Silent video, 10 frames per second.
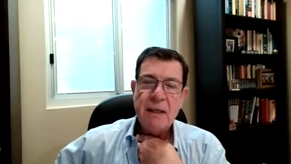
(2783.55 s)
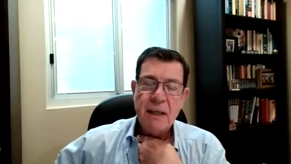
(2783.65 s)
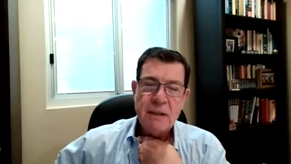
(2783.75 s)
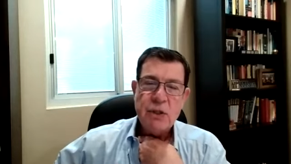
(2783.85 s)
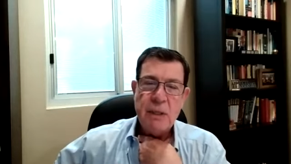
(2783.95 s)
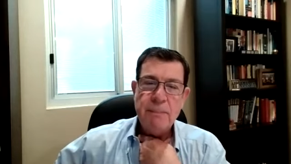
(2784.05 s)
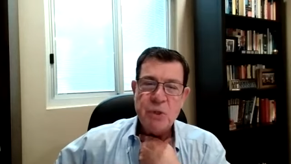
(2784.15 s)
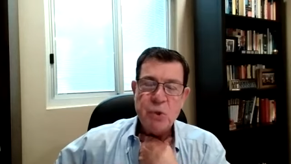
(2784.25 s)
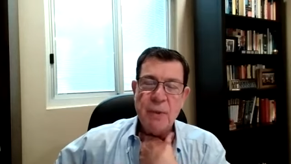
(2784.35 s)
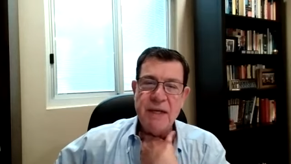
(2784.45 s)
and she
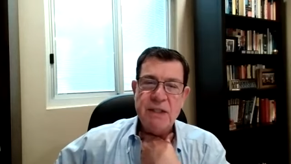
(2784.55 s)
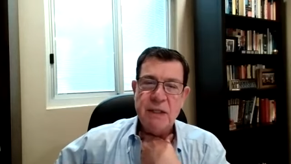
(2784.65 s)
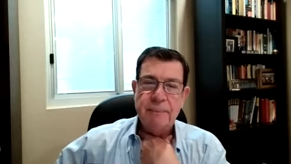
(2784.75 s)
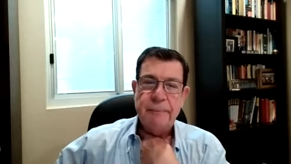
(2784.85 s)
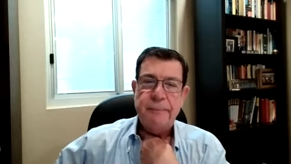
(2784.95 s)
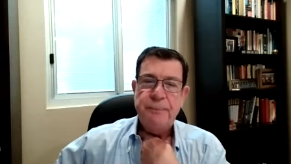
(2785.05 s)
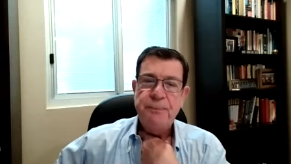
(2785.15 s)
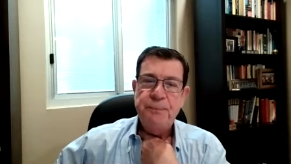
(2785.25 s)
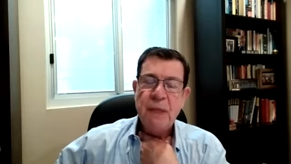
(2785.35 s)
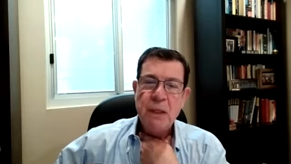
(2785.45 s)
persuades him
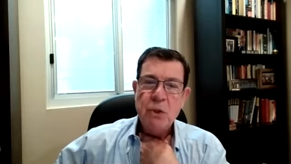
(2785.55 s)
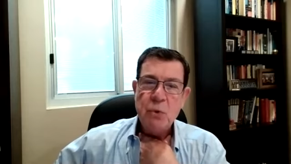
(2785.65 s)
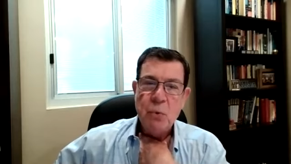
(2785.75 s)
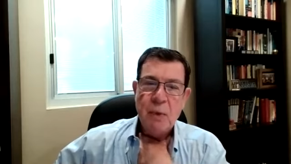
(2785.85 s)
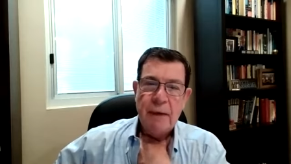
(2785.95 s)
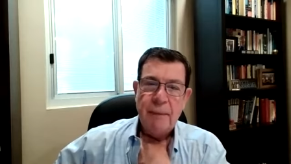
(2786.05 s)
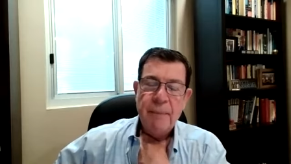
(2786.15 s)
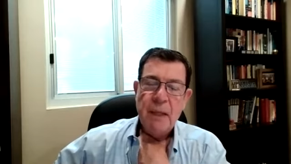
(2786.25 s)
to, uh,